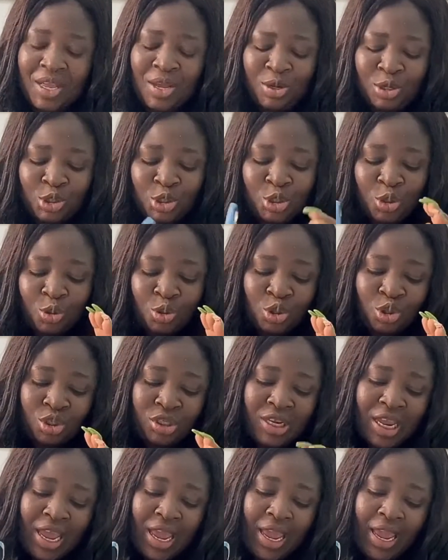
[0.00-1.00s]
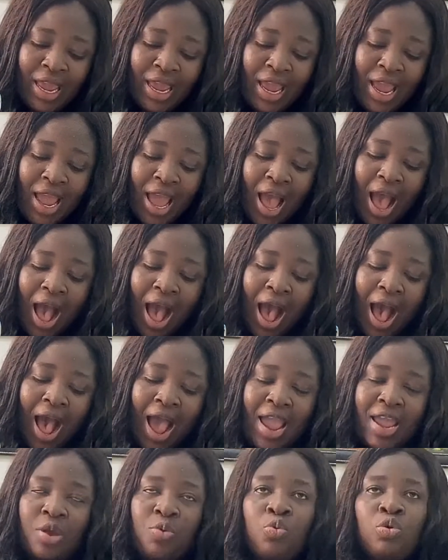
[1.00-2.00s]
So today,
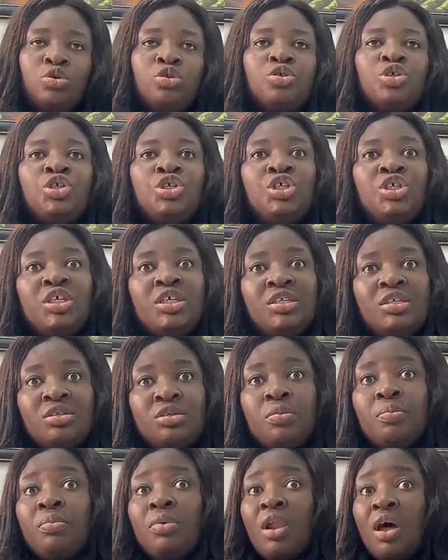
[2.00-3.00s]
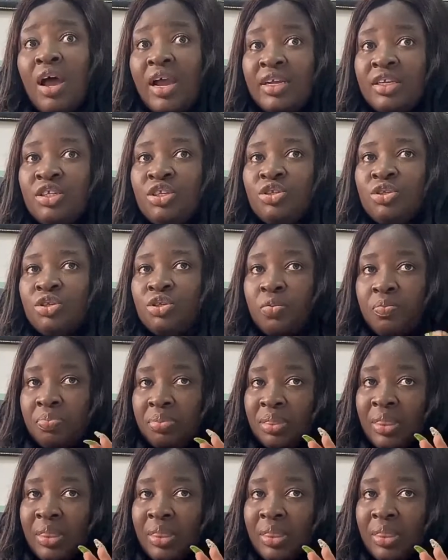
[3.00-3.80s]
I want to shed some light to some